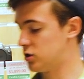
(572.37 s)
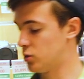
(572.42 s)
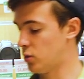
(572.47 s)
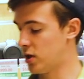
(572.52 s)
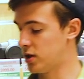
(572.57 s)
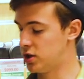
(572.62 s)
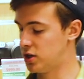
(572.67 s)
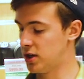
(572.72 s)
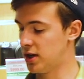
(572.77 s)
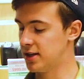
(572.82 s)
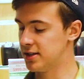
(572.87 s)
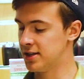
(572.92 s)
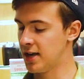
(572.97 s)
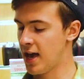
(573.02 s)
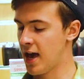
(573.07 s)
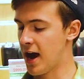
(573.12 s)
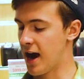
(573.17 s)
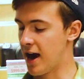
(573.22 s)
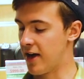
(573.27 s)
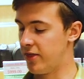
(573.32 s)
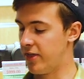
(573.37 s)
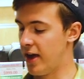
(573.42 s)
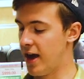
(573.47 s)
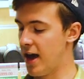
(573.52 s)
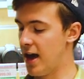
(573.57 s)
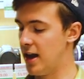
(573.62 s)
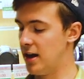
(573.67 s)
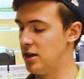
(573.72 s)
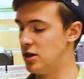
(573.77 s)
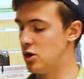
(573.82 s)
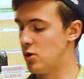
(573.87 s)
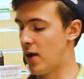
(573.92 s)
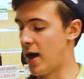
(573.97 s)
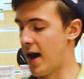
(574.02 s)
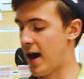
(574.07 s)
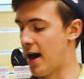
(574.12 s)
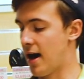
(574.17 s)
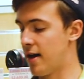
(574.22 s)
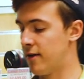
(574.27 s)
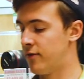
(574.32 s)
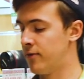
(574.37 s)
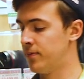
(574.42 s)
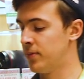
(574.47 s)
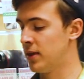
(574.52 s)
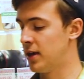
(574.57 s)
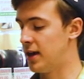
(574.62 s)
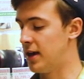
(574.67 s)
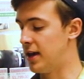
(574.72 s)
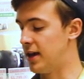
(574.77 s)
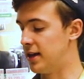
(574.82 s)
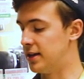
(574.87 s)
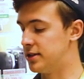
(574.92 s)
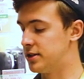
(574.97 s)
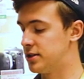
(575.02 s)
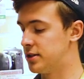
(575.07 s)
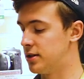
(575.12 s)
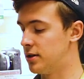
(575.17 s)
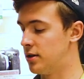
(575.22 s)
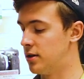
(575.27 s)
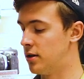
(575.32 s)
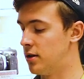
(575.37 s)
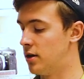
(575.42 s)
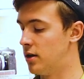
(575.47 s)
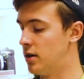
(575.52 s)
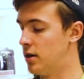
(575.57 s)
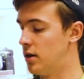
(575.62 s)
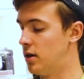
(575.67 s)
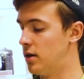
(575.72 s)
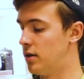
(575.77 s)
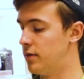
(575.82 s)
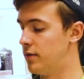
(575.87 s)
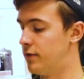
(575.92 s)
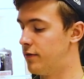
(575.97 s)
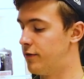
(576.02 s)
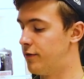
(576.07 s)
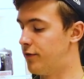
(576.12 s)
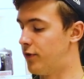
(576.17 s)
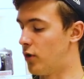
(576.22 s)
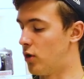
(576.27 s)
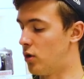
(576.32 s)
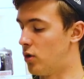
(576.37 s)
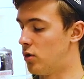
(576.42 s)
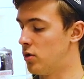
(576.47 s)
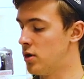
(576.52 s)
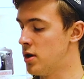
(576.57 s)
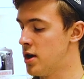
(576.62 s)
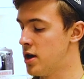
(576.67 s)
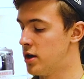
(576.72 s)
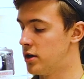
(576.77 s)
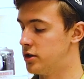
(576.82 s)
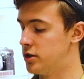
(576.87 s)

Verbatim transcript: switches, and then you have its full